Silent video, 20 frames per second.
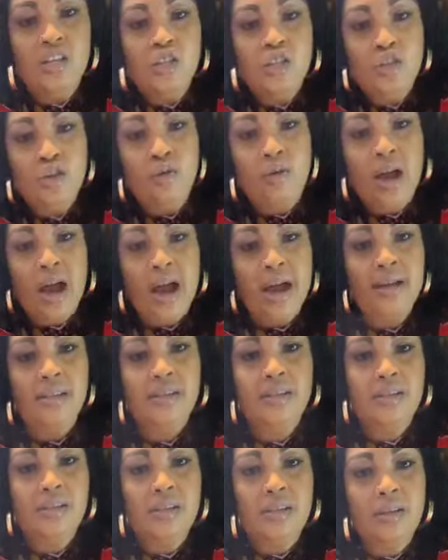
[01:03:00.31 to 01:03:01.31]
this stew,
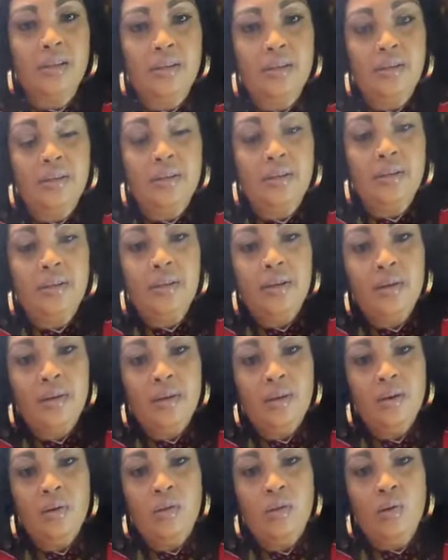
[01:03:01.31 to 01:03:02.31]
guys.
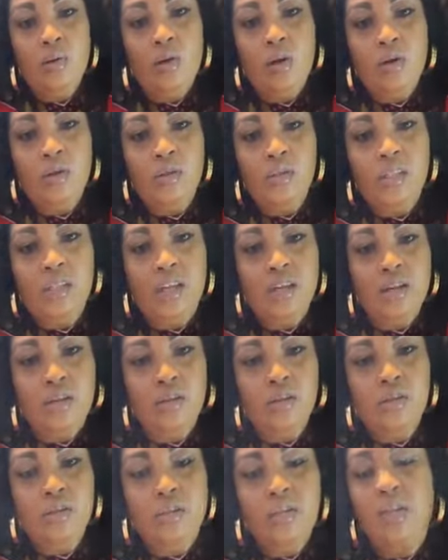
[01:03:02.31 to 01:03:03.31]
Who gonna see
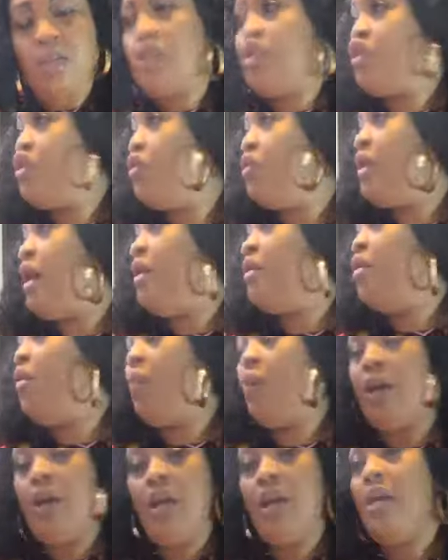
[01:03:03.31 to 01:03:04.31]
those this stew that
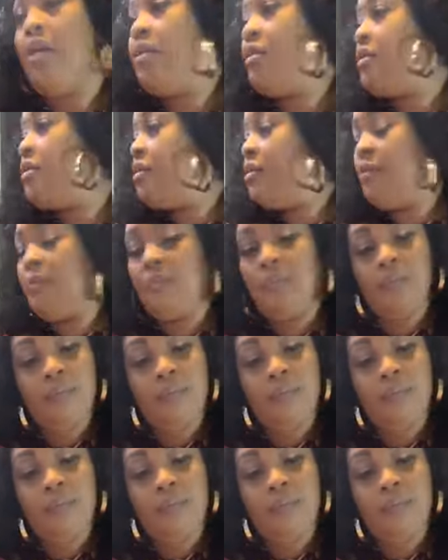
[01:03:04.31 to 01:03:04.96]
don't wanna eat?